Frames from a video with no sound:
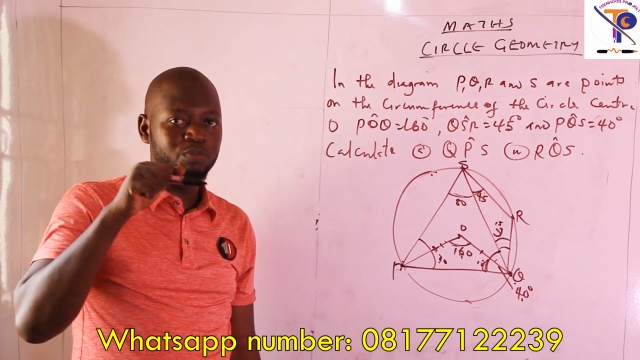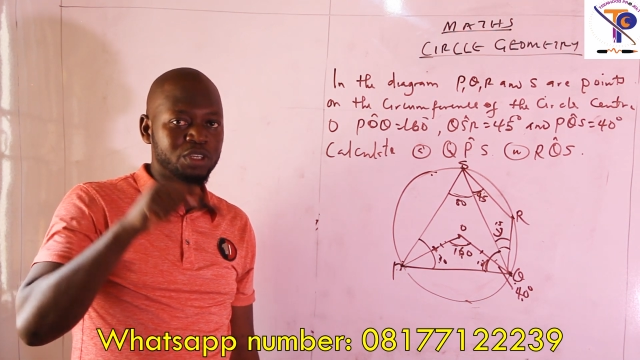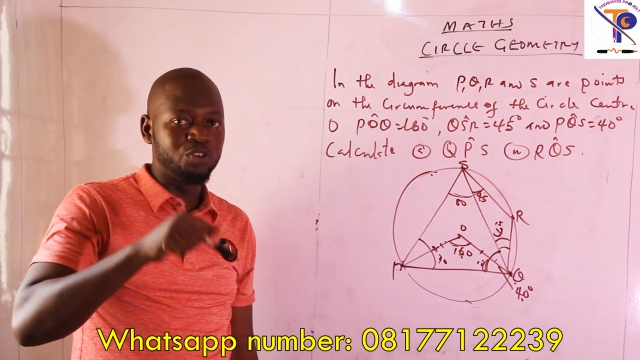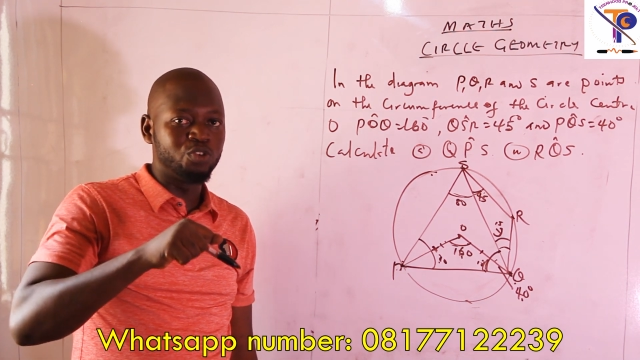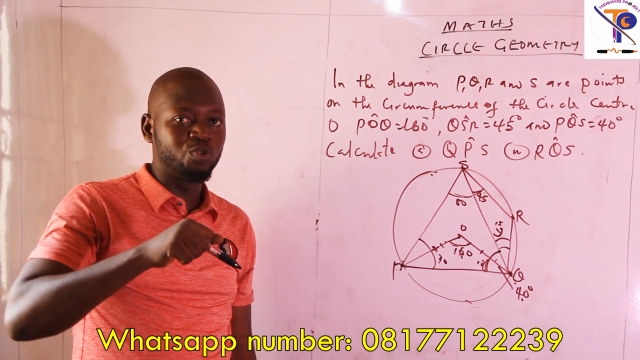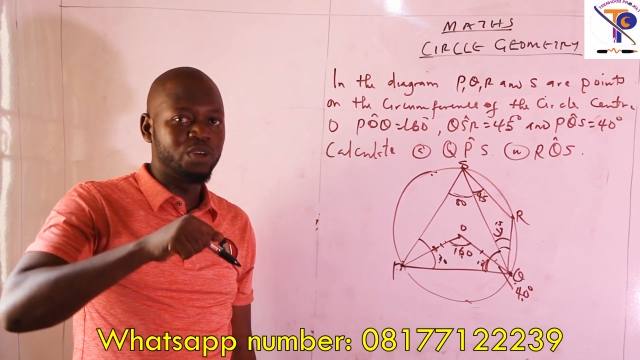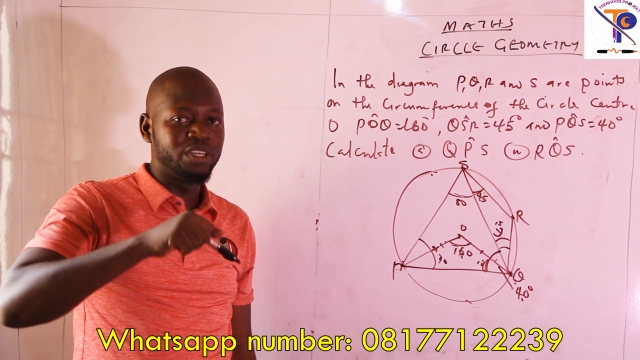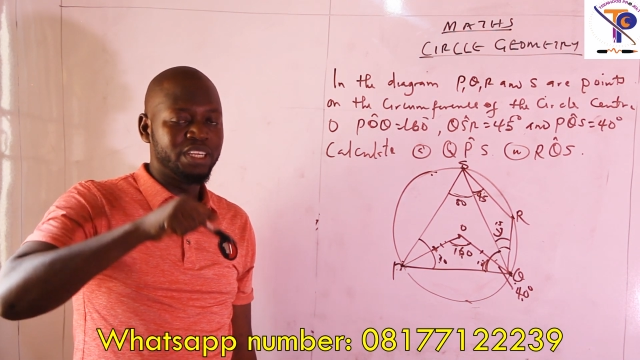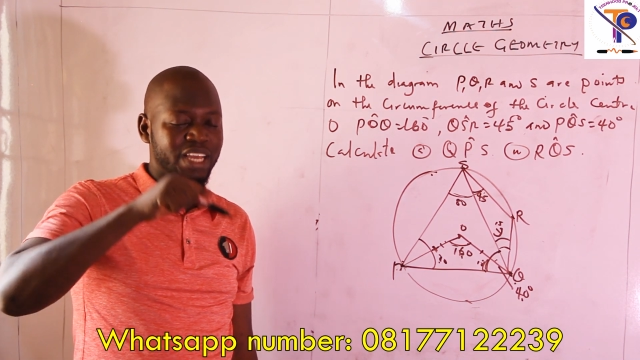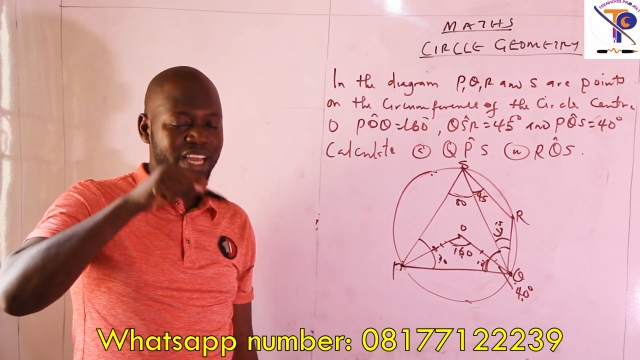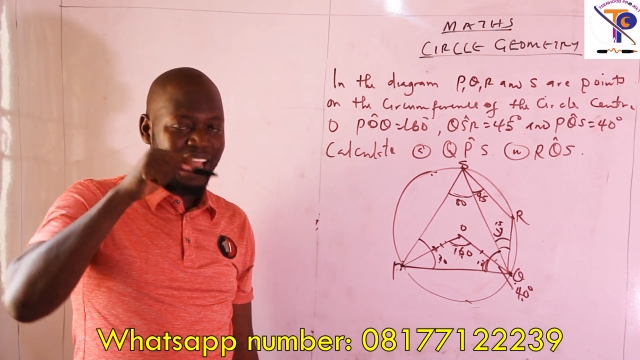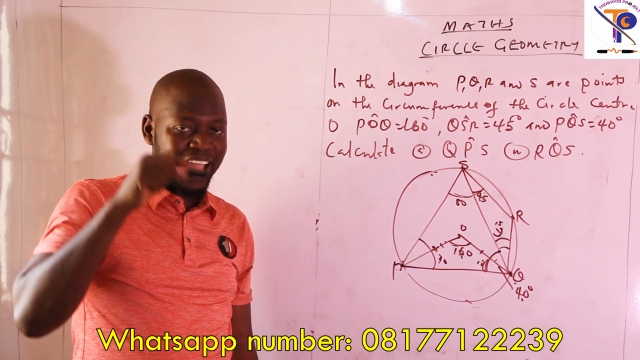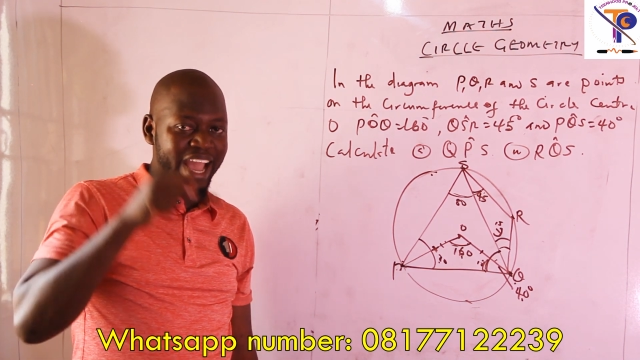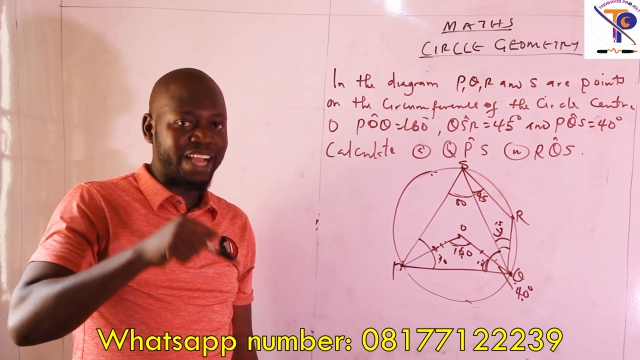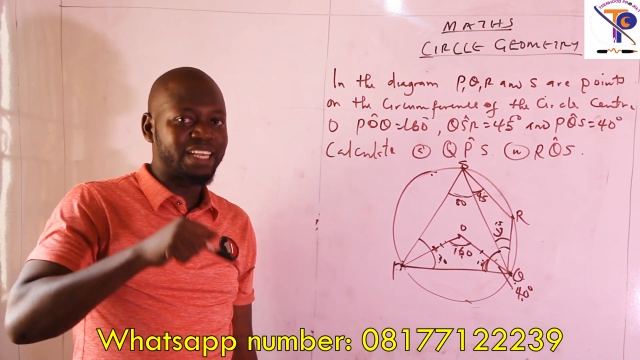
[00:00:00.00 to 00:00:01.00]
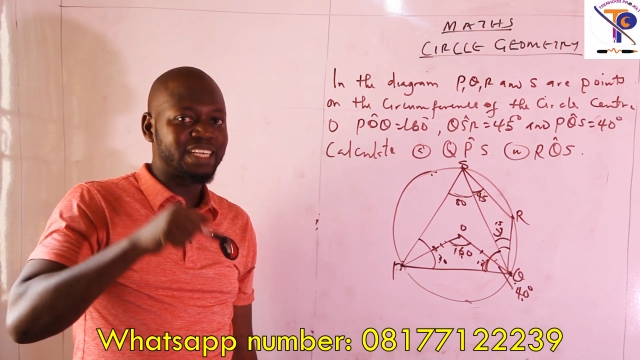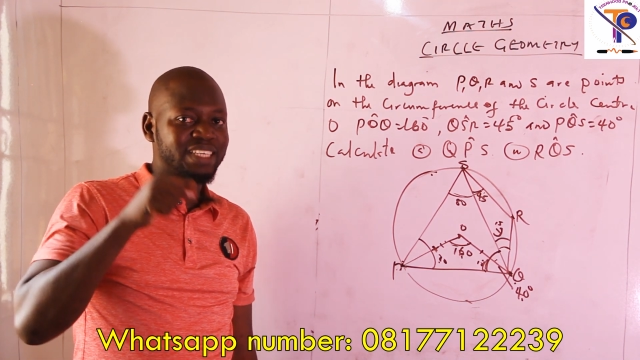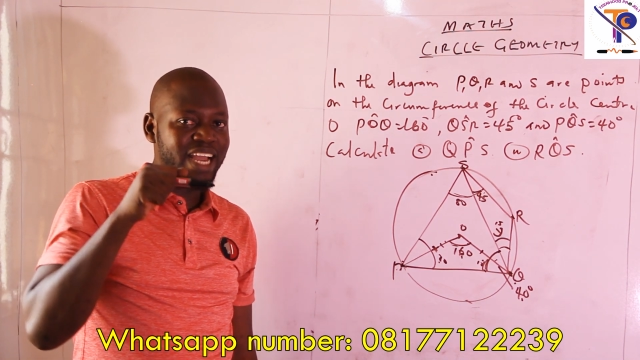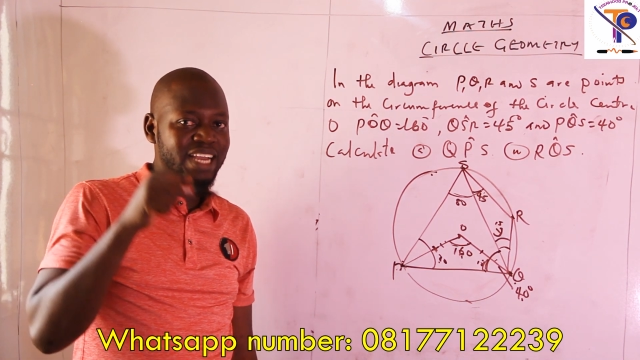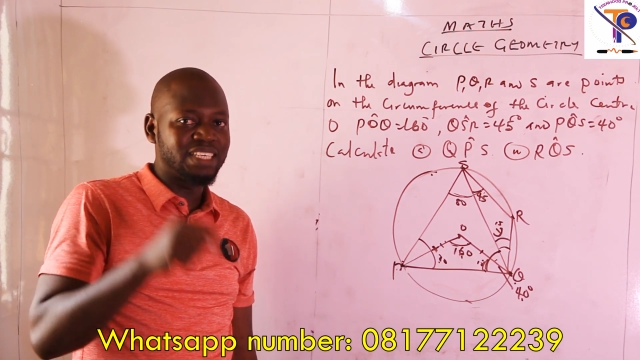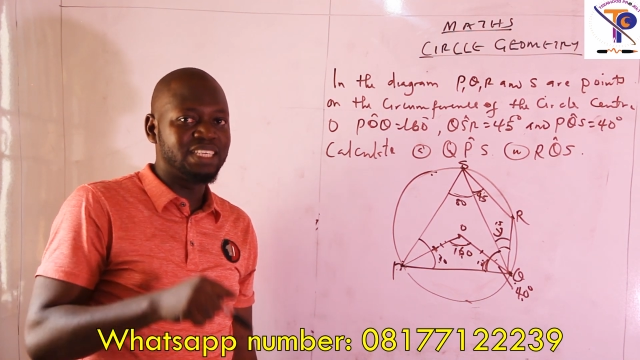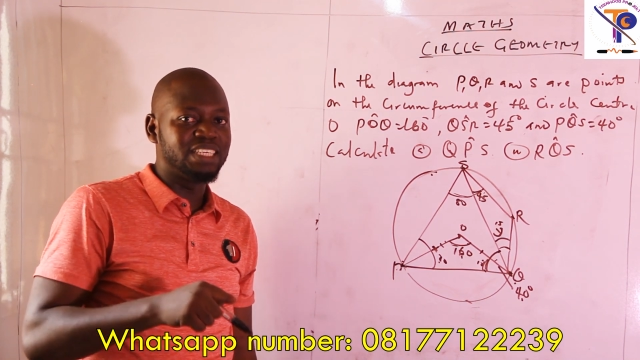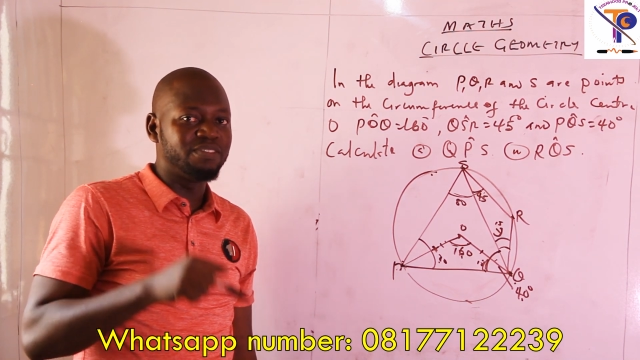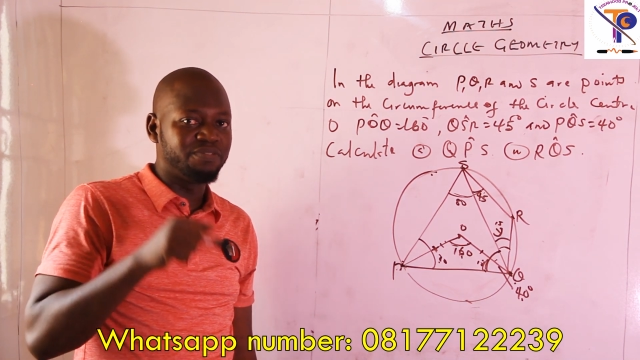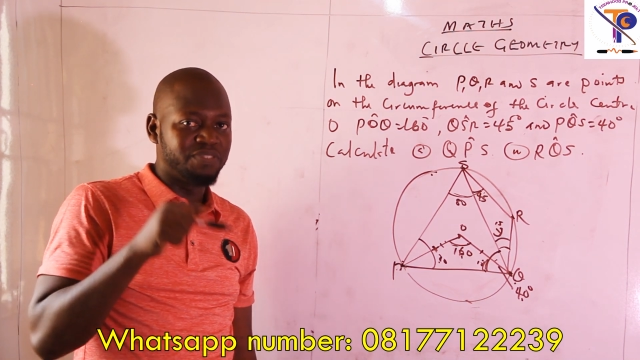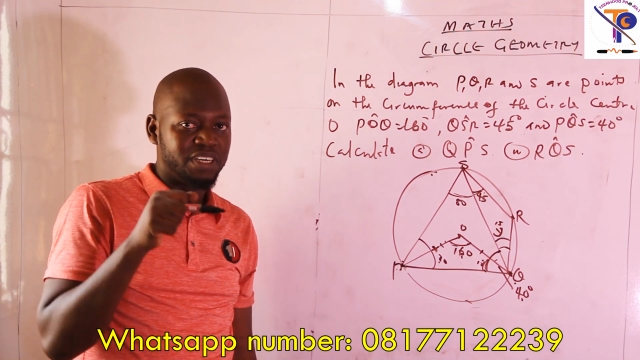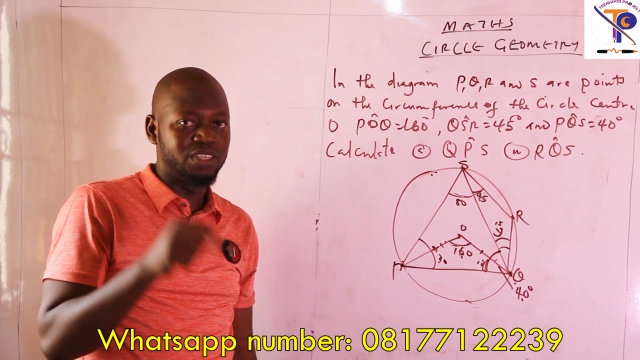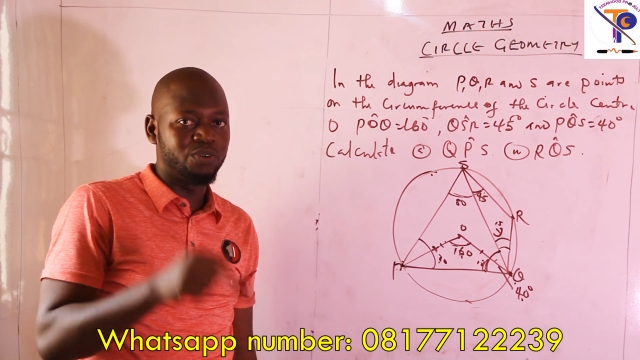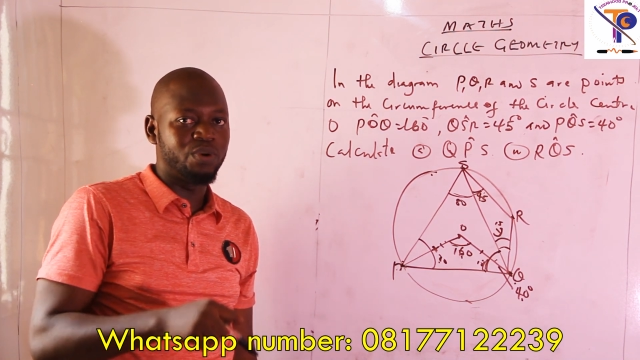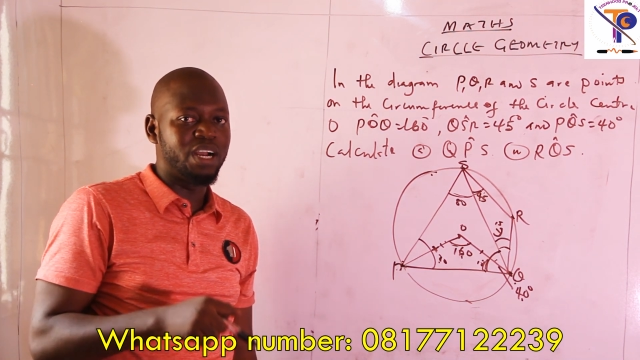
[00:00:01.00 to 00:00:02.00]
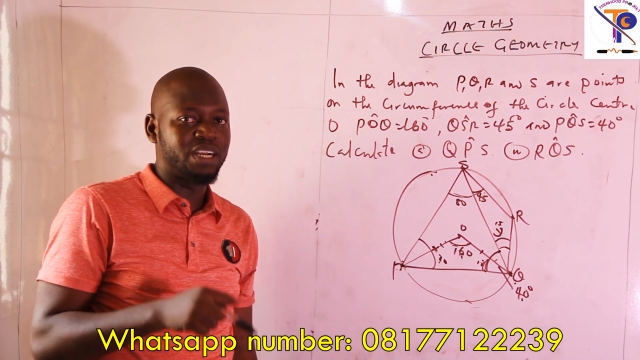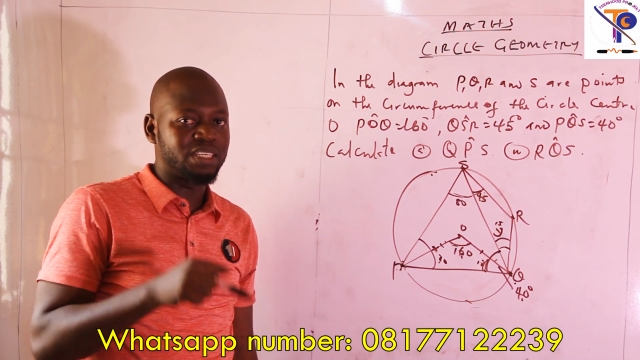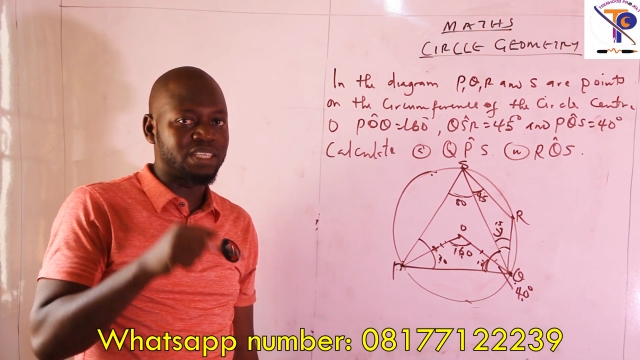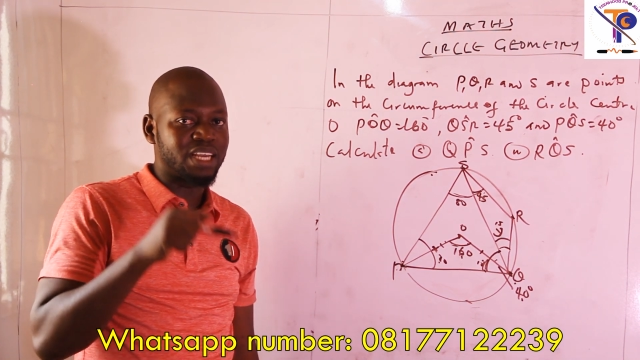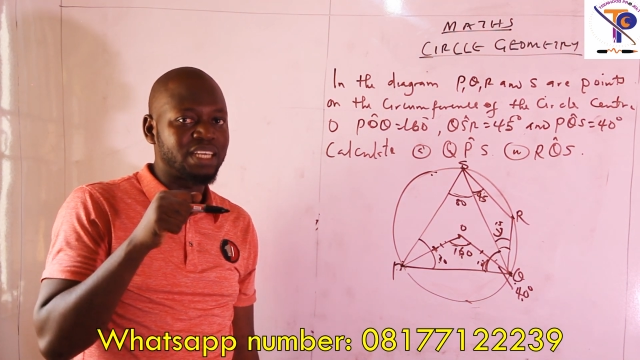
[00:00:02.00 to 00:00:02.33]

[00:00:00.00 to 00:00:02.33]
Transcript: been doing exercises very well.